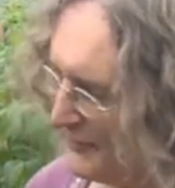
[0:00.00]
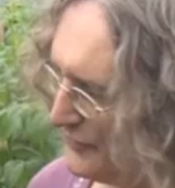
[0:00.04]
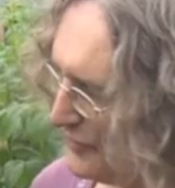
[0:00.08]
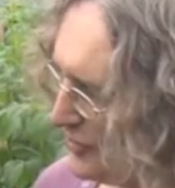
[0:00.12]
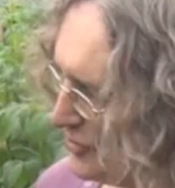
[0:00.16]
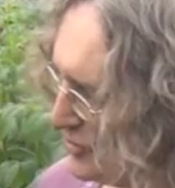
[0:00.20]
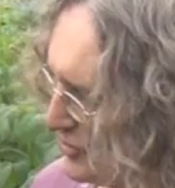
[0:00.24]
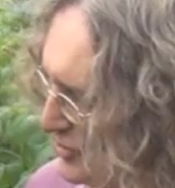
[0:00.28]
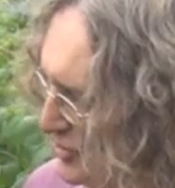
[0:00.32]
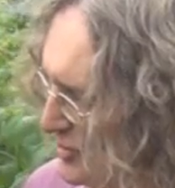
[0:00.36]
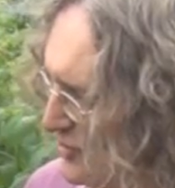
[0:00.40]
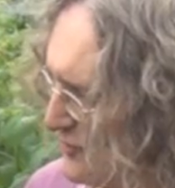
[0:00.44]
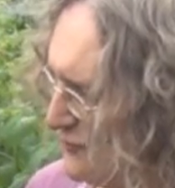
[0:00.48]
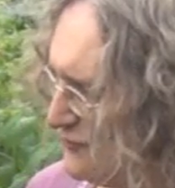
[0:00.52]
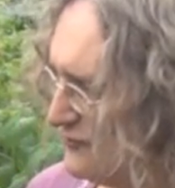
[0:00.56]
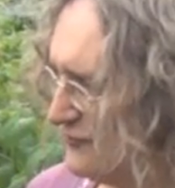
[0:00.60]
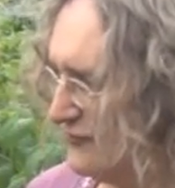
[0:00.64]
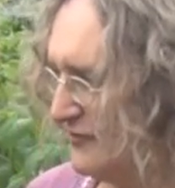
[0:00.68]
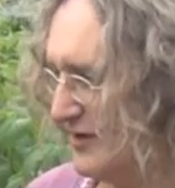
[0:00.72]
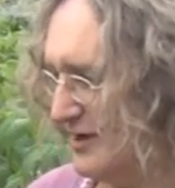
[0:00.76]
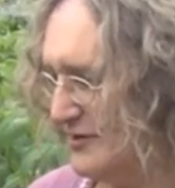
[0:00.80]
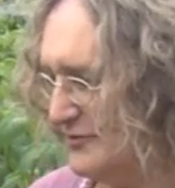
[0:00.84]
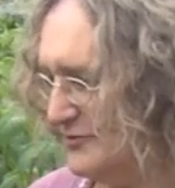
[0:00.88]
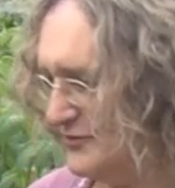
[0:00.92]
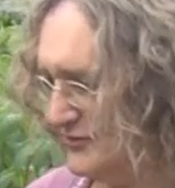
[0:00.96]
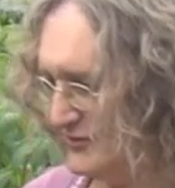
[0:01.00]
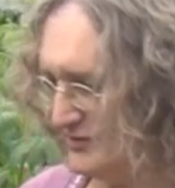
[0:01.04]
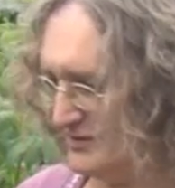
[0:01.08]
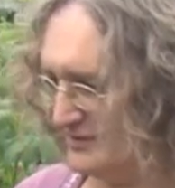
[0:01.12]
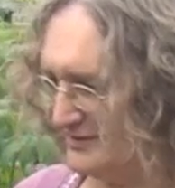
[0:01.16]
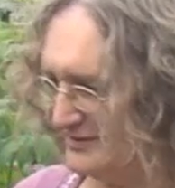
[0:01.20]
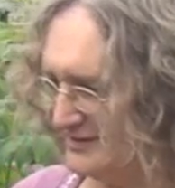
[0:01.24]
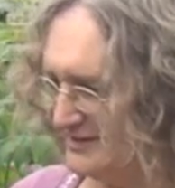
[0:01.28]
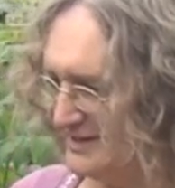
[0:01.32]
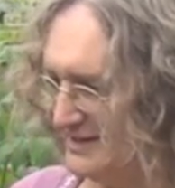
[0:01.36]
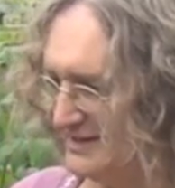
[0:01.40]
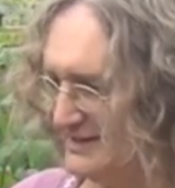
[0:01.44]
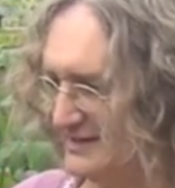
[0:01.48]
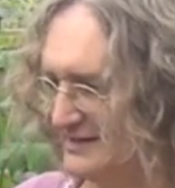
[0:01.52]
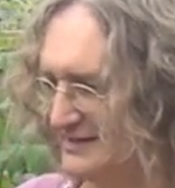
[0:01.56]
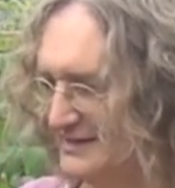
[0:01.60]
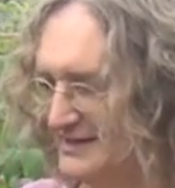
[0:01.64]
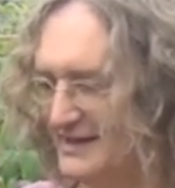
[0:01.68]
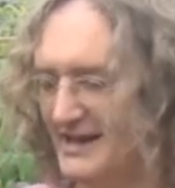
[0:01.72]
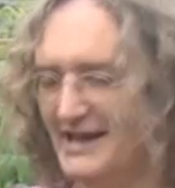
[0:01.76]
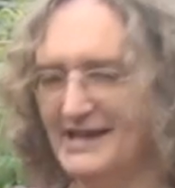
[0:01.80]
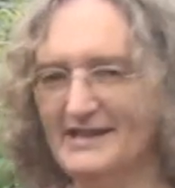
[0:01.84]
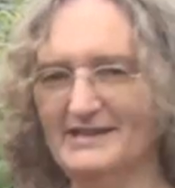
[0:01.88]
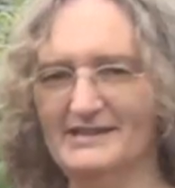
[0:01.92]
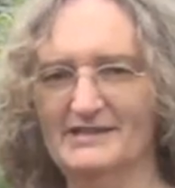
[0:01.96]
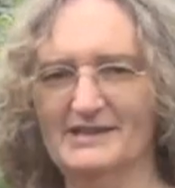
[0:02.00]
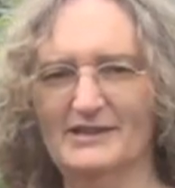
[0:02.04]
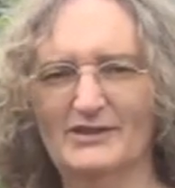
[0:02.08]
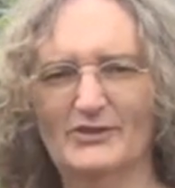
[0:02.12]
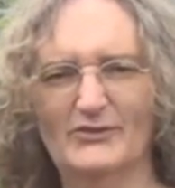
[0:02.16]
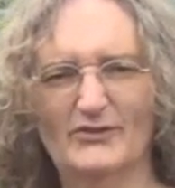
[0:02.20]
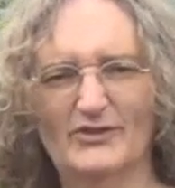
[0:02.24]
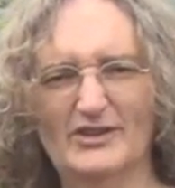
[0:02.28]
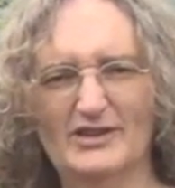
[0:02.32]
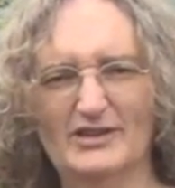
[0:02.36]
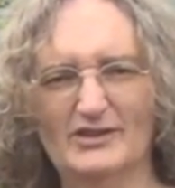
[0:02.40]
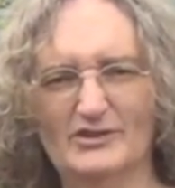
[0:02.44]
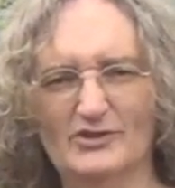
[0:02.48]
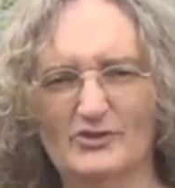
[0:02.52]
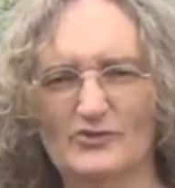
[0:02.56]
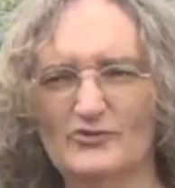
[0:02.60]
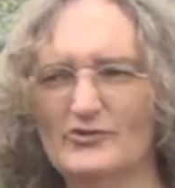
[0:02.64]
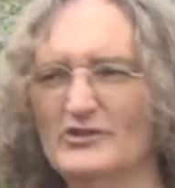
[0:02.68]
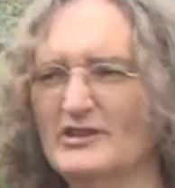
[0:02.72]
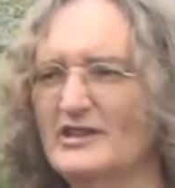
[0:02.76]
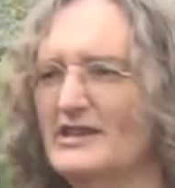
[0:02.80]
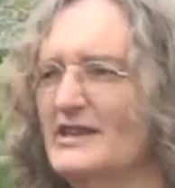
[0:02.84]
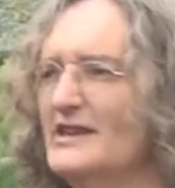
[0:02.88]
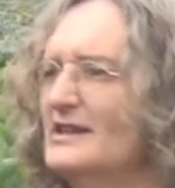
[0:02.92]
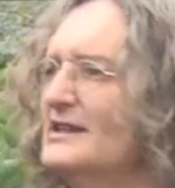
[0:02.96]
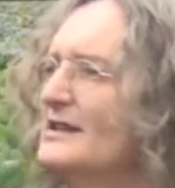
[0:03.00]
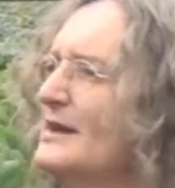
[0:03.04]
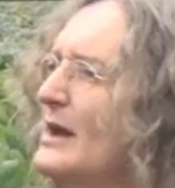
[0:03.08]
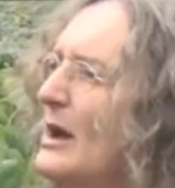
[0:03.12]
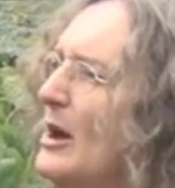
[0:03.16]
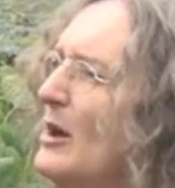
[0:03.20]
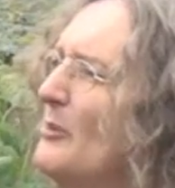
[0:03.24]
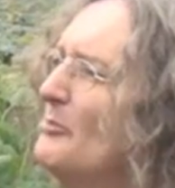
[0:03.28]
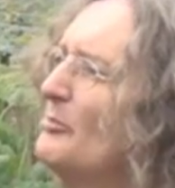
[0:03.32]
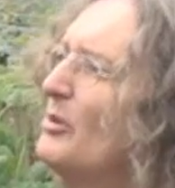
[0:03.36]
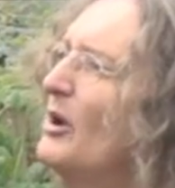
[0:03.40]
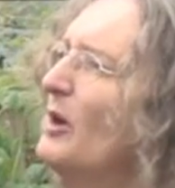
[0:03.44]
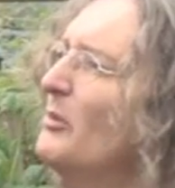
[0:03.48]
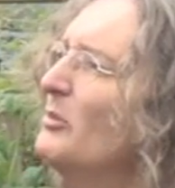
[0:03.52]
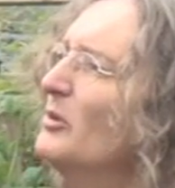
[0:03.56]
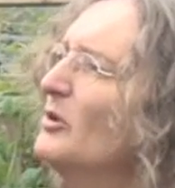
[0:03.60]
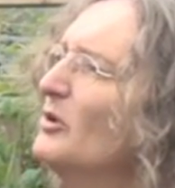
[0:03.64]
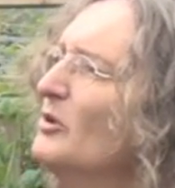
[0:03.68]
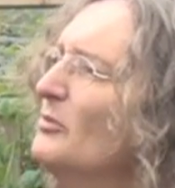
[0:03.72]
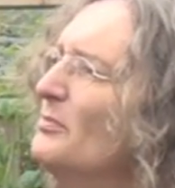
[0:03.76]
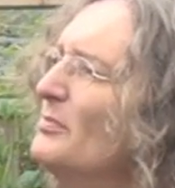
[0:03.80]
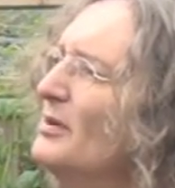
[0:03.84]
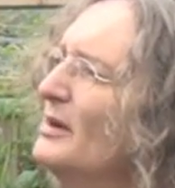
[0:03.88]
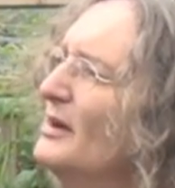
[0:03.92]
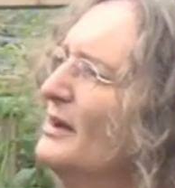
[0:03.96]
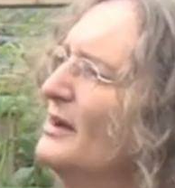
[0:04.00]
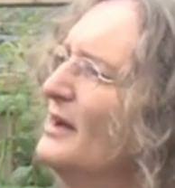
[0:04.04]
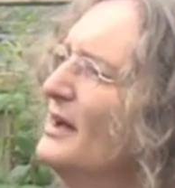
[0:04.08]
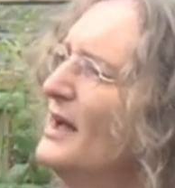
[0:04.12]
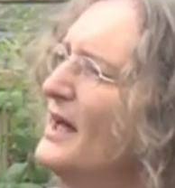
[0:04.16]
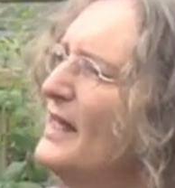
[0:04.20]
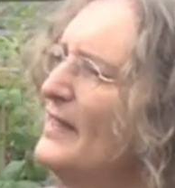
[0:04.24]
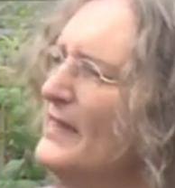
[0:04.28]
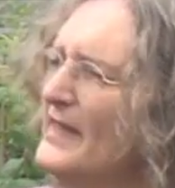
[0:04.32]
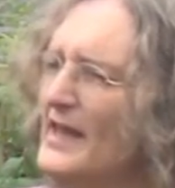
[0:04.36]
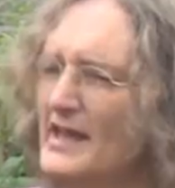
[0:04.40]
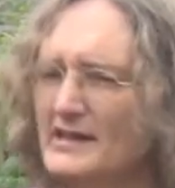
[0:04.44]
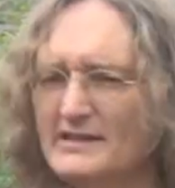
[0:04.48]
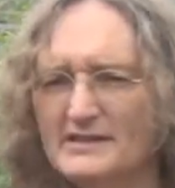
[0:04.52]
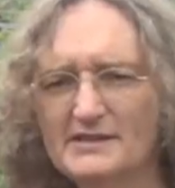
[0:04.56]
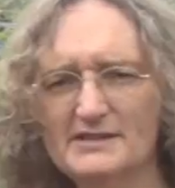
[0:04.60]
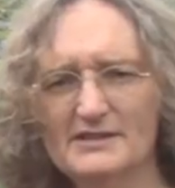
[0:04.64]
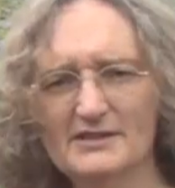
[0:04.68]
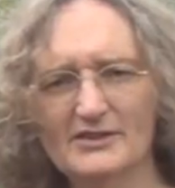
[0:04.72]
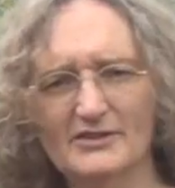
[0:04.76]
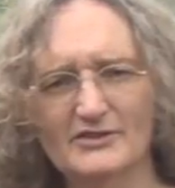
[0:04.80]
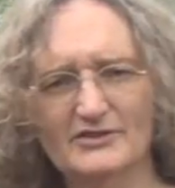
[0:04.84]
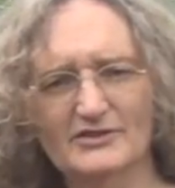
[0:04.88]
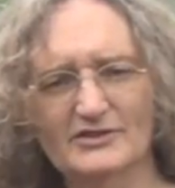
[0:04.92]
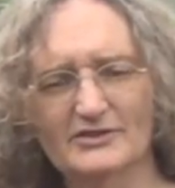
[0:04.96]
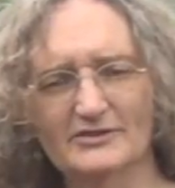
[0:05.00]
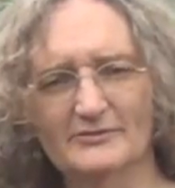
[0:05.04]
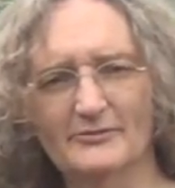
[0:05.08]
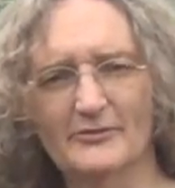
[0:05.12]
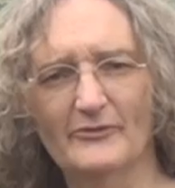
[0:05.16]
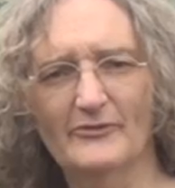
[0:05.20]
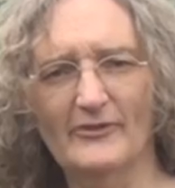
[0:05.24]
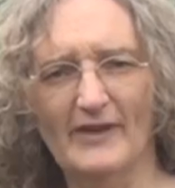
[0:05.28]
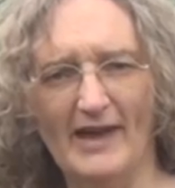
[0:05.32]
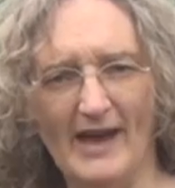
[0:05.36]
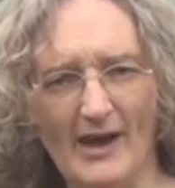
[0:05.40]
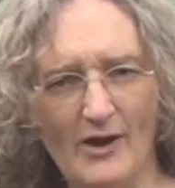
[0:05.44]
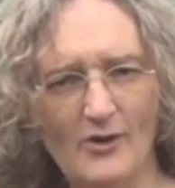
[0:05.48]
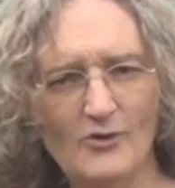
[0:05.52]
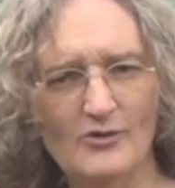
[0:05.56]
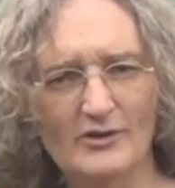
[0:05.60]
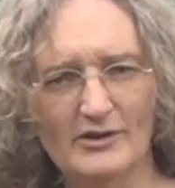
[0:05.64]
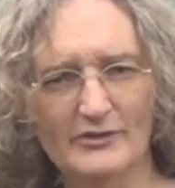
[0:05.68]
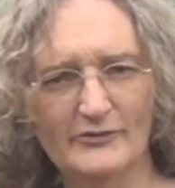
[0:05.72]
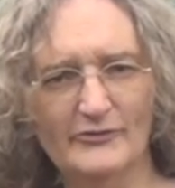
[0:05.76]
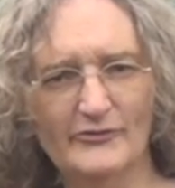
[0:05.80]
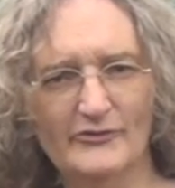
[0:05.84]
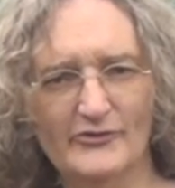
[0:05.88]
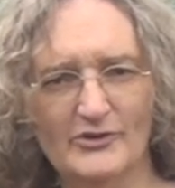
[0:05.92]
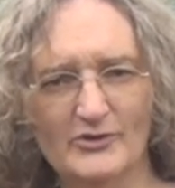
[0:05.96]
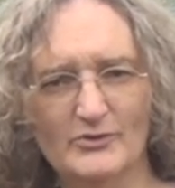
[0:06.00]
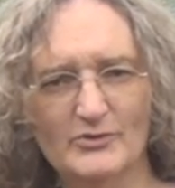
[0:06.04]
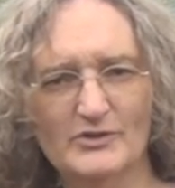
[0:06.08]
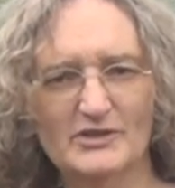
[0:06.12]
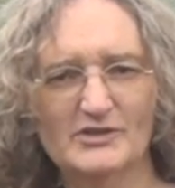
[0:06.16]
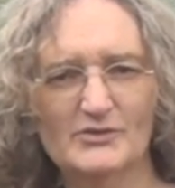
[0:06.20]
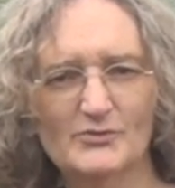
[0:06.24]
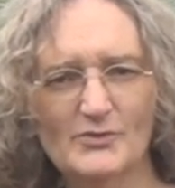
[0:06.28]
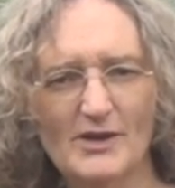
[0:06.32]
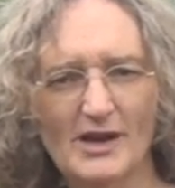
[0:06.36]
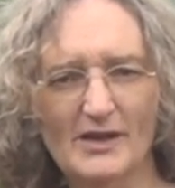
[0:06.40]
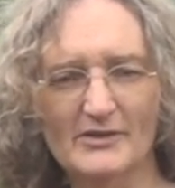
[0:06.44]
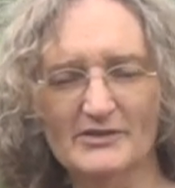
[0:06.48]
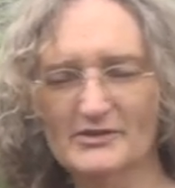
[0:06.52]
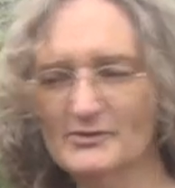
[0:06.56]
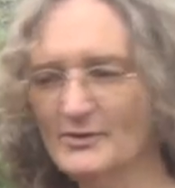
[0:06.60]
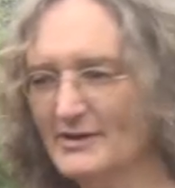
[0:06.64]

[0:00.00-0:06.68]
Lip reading: the new growth, you can see these canes are lovely and green, pop up and they start to flower and fruit as well.